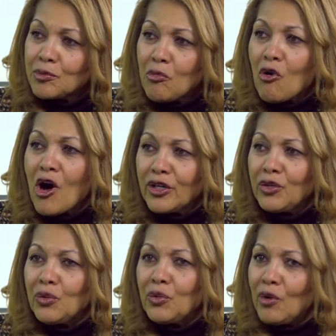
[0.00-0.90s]
brought
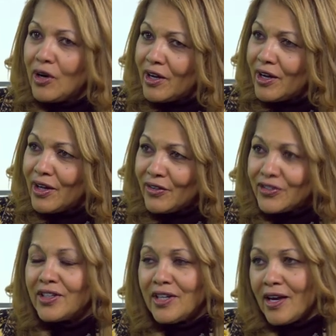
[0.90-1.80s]
you
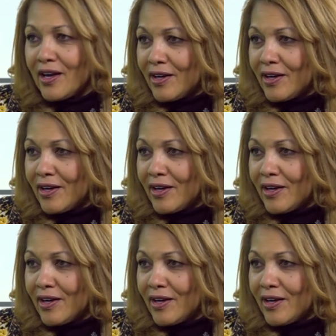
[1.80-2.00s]
today.